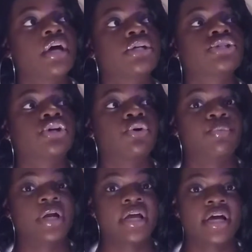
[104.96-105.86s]
So
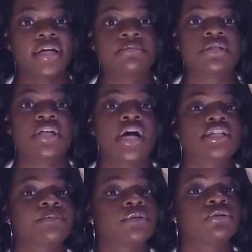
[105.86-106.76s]
when I got up to the
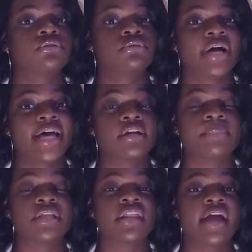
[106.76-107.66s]
hospital, I had to
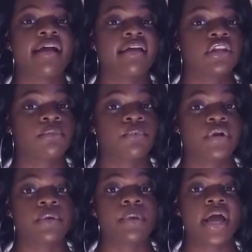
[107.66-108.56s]
be there at 8 in the
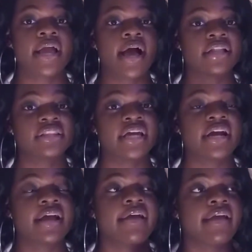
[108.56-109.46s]
morning. When I got
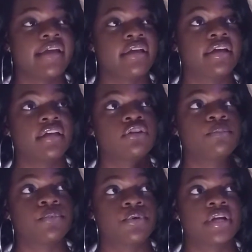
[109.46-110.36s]
there at 8 in the
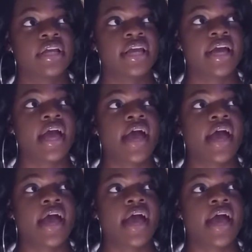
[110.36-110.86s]
morning,